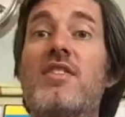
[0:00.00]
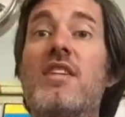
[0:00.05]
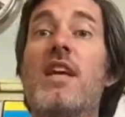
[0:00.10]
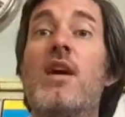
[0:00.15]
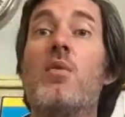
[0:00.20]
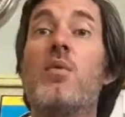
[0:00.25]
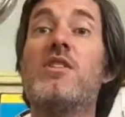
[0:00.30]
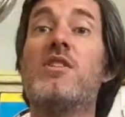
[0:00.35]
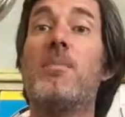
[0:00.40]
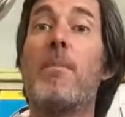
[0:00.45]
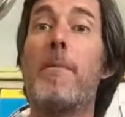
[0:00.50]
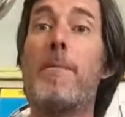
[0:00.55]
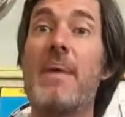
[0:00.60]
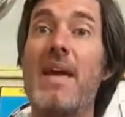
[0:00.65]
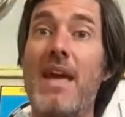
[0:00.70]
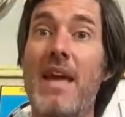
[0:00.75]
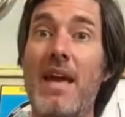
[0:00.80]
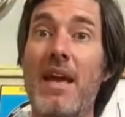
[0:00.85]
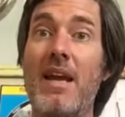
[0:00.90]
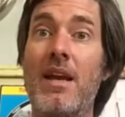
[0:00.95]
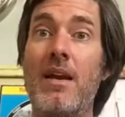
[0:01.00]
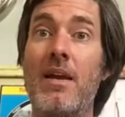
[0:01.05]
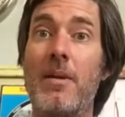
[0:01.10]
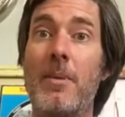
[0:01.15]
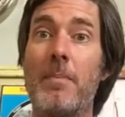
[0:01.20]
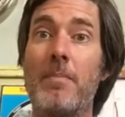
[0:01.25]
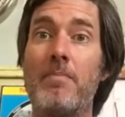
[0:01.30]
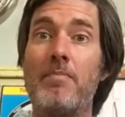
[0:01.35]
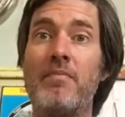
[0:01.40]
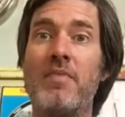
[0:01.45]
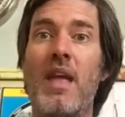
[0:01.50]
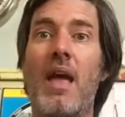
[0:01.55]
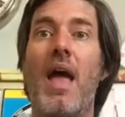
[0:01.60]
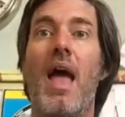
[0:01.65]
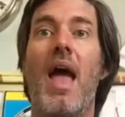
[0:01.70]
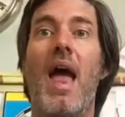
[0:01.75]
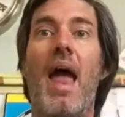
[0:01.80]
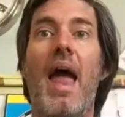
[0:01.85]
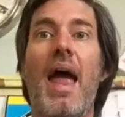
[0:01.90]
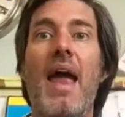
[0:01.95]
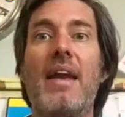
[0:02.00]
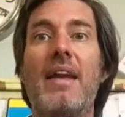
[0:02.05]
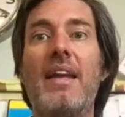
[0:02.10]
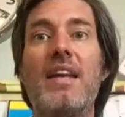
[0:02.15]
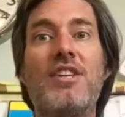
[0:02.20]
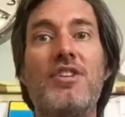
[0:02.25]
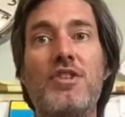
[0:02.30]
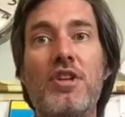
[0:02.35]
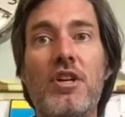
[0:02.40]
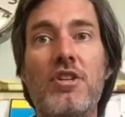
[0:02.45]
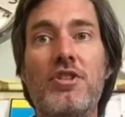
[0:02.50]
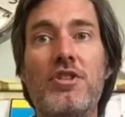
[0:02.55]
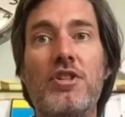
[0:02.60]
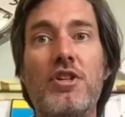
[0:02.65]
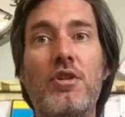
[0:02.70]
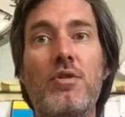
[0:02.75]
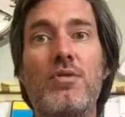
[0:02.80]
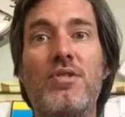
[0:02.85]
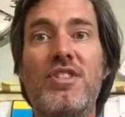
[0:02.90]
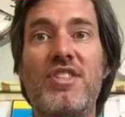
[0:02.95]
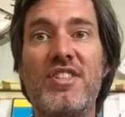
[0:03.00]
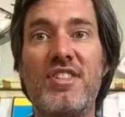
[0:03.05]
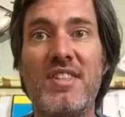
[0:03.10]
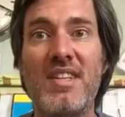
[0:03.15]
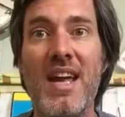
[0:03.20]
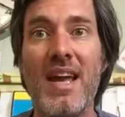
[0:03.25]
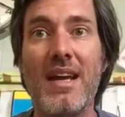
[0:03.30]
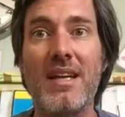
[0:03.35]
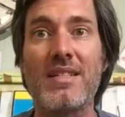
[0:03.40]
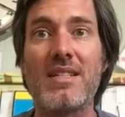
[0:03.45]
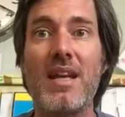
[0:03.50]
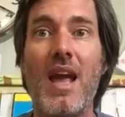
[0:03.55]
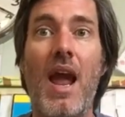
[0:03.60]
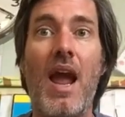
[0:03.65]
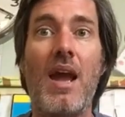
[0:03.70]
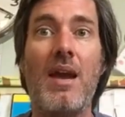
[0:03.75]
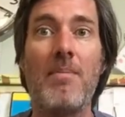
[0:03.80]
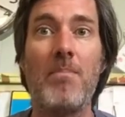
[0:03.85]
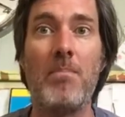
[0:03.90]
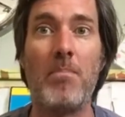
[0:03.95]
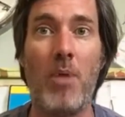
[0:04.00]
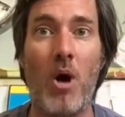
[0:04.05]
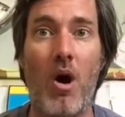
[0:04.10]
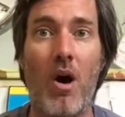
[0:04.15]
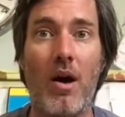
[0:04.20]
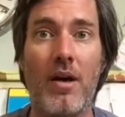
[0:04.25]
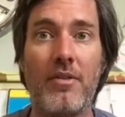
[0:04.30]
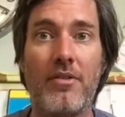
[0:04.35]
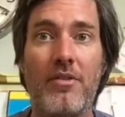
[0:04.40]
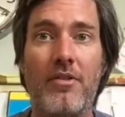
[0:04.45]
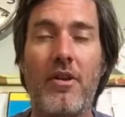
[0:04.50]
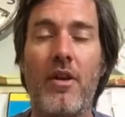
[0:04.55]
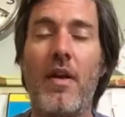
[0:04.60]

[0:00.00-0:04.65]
it was big and it just used sticks and moss,